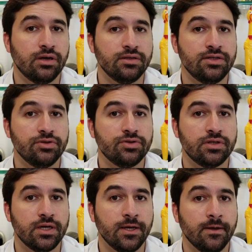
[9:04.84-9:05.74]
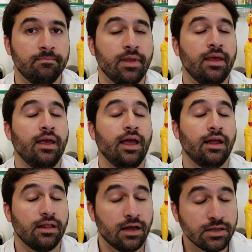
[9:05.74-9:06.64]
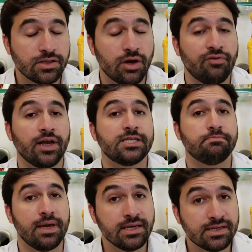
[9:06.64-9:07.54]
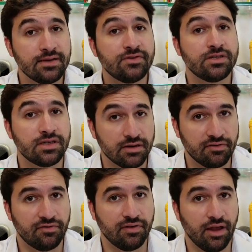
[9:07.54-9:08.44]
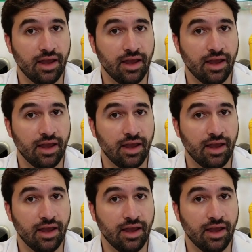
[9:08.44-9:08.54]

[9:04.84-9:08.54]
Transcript: until today and lots of expensive stuff